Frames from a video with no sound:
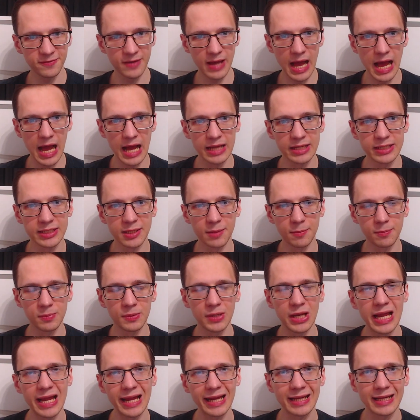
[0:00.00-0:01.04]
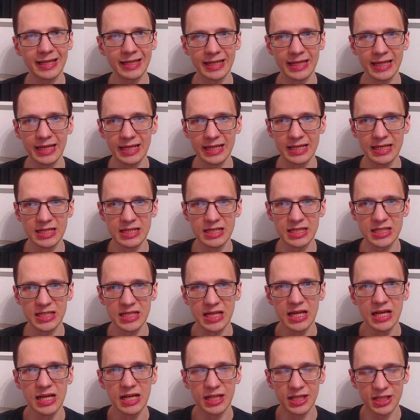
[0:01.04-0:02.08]
and Black is
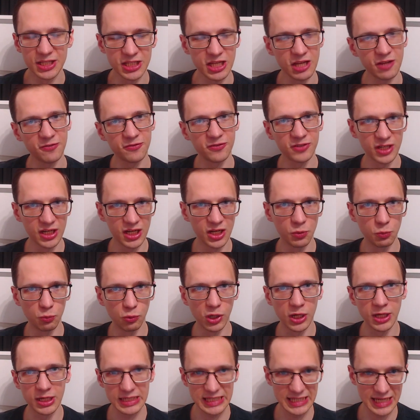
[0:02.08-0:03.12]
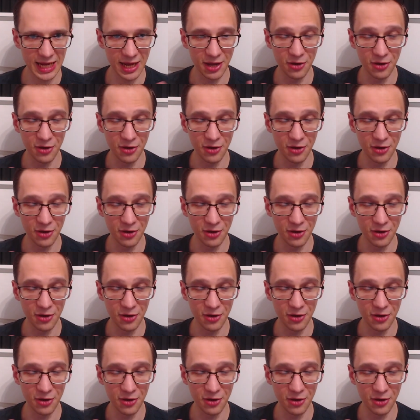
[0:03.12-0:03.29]
definitely worse here.